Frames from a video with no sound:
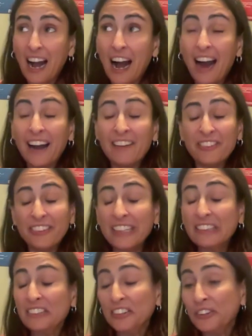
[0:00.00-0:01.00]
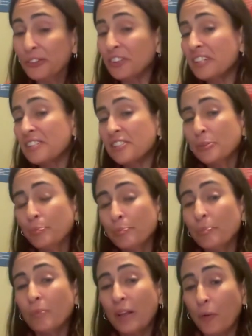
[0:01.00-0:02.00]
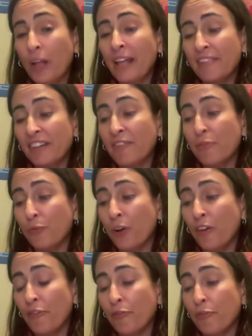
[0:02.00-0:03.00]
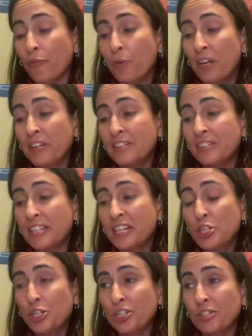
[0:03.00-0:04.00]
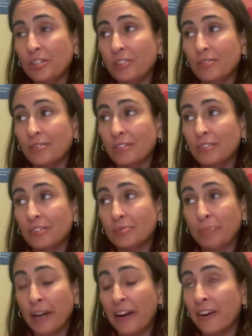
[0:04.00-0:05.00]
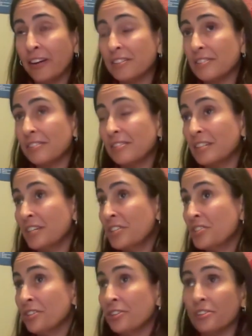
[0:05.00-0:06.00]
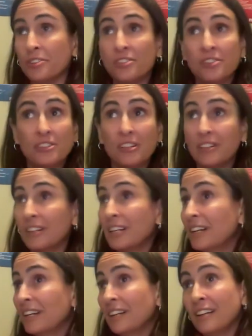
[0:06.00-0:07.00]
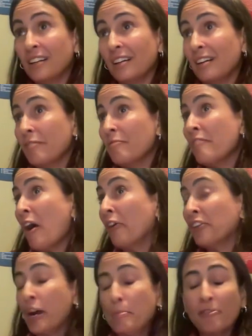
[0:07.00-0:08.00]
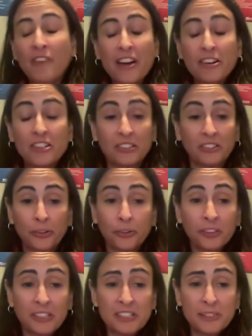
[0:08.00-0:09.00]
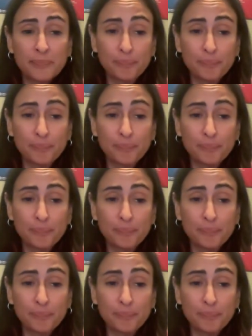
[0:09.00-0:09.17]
I feel like literalists, if we could teach parents, teachers, healthcare providers literalism,